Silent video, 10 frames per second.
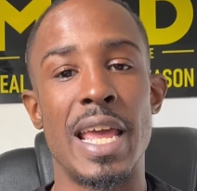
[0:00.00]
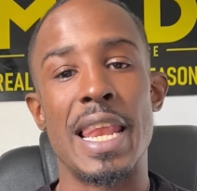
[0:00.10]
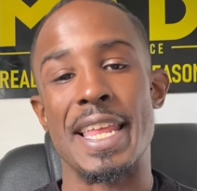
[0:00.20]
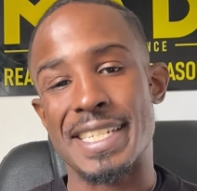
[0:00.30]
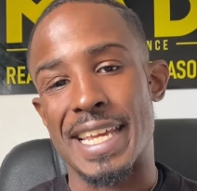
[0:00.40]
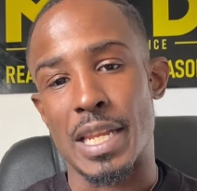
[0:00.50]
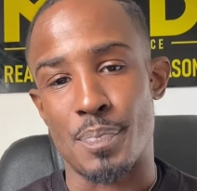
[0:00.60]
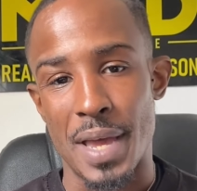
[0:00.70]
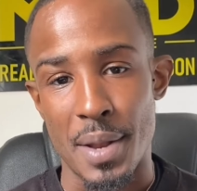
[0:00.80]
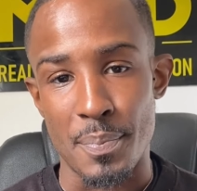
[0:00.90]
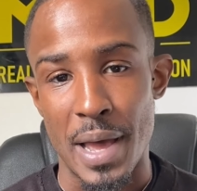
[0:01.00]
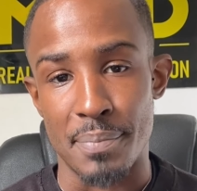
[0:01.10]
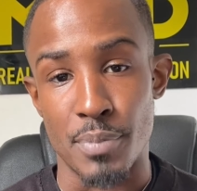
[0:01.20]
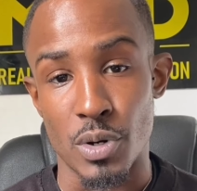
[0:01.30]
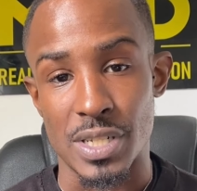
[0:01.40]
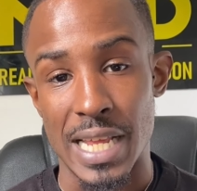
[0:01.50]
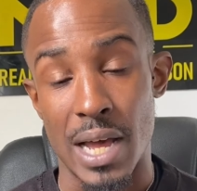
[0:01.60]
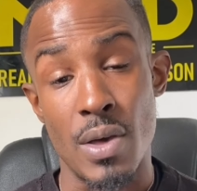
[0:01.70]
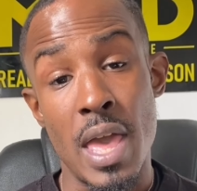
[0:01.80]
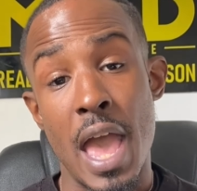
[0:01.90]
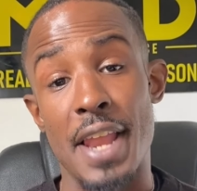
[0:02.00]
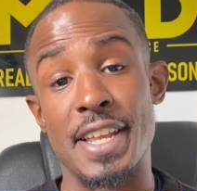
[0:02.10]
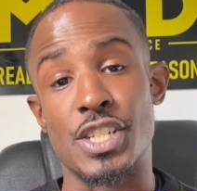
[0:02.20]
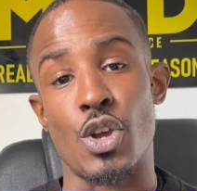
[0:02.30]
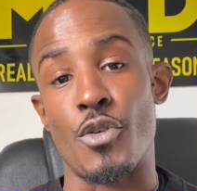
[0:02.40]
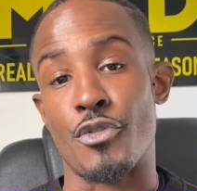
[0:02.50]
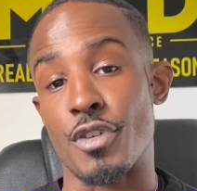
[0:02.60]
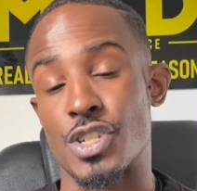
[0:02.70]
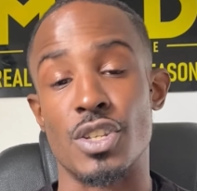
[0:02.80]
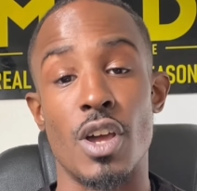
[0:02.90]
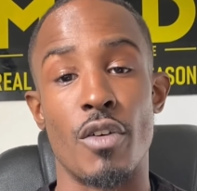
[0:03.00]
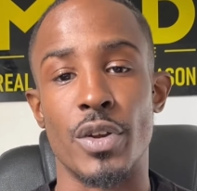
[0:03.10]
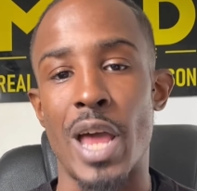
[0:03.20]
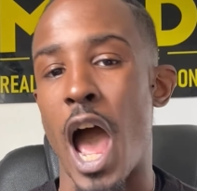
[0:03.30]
Let's get the pen and pad books out and let's go for a scenario that